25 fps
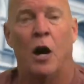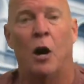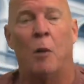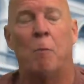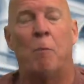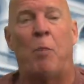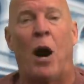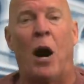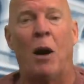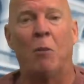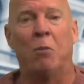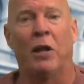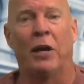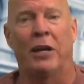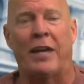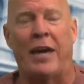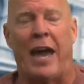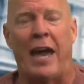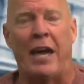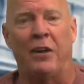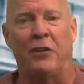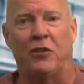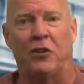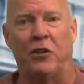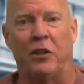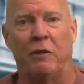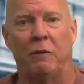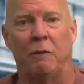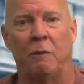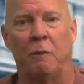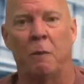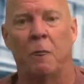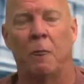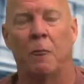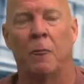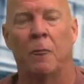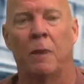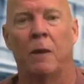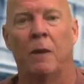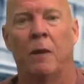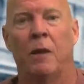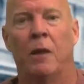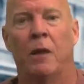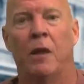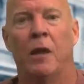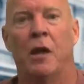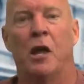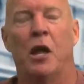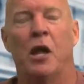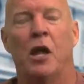Publication.
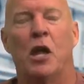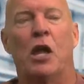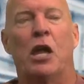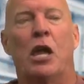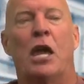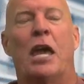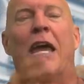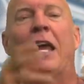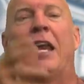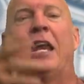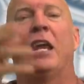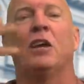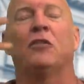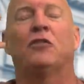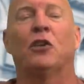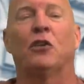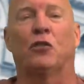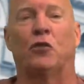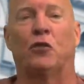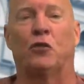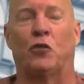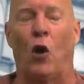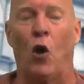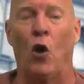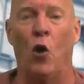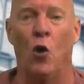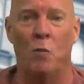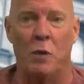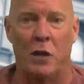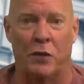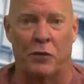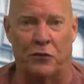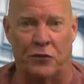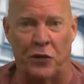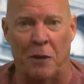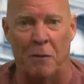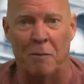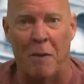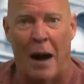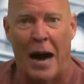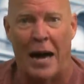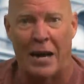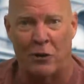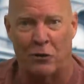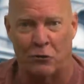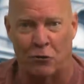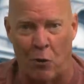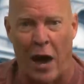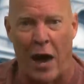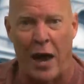It is assumed that
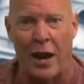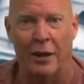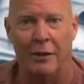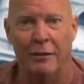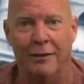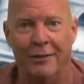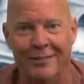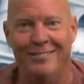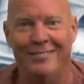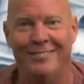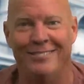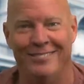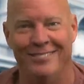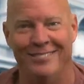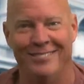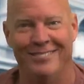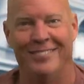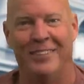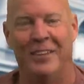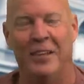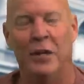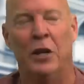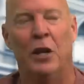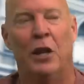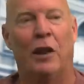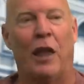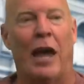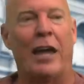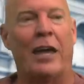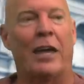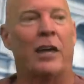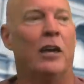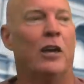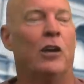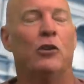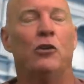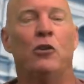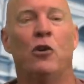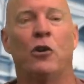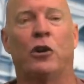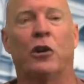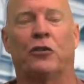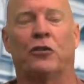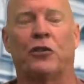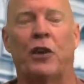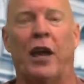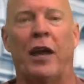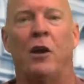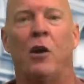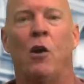somebody's read it. Like, you could
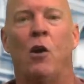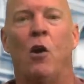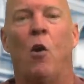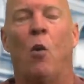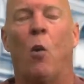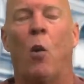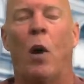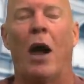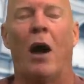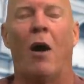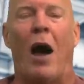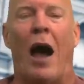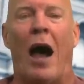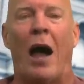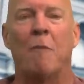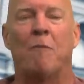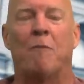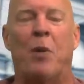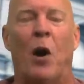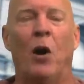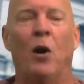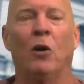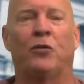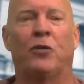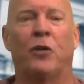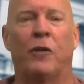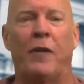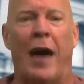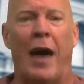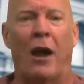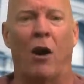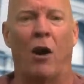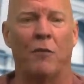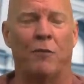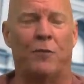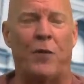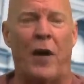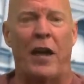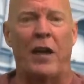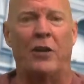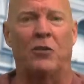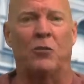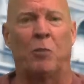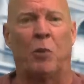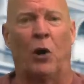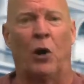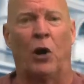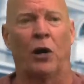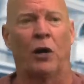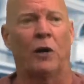say, well, I posted that on
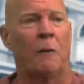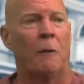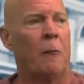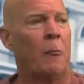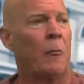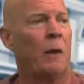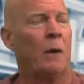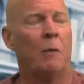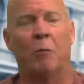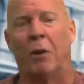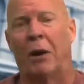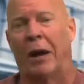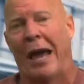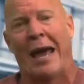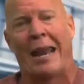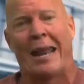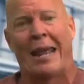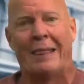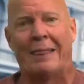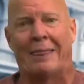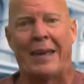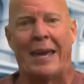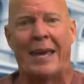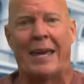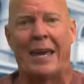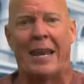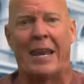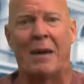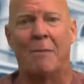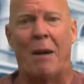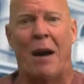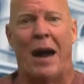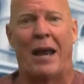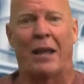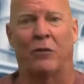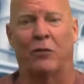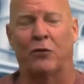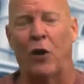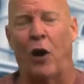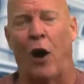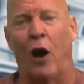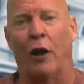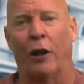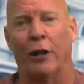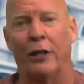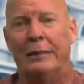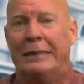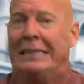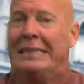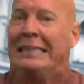Facebook, but I didn't think anybody
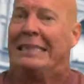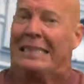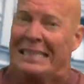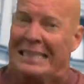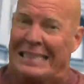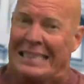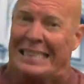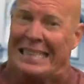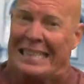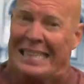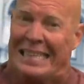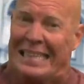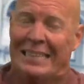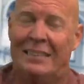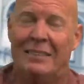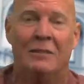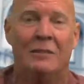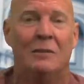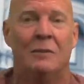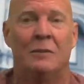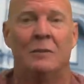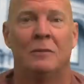saw it.